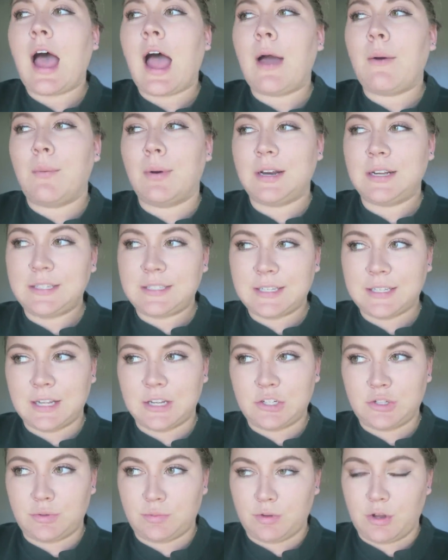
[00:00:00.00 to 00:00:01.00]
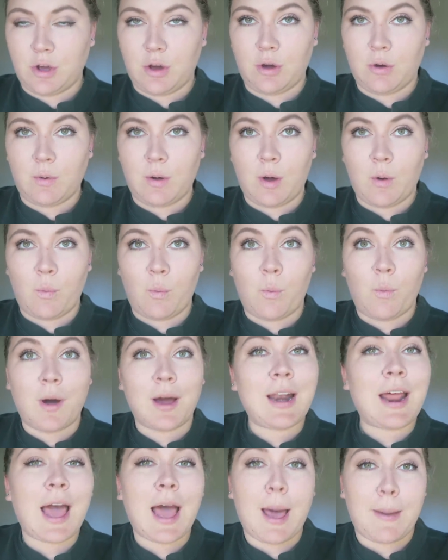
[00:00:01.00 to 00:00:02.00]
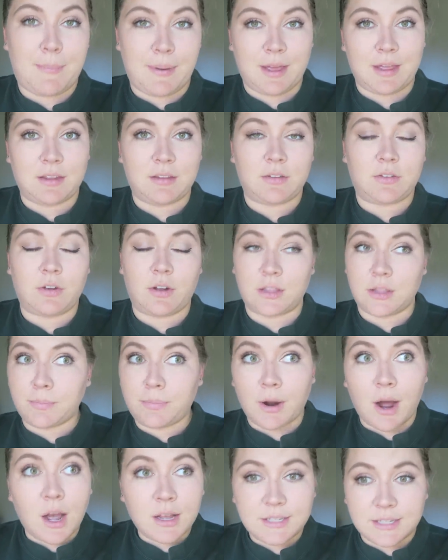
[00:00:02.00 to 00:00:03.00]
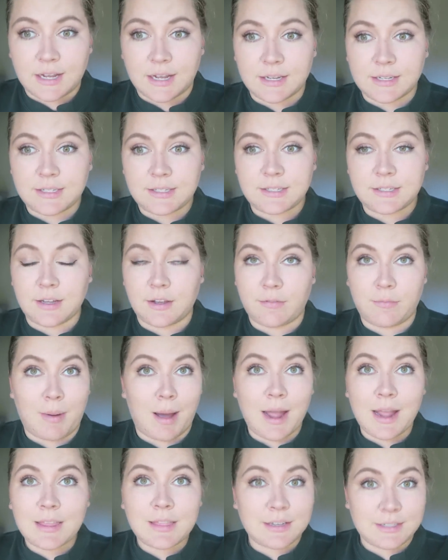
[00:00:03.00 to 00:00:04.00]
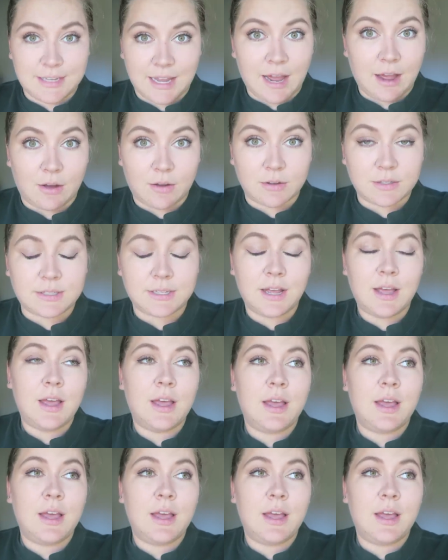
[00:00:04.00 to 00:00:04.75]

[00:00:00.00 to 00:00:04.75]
I wanted to let you know what happened during the process of buying this house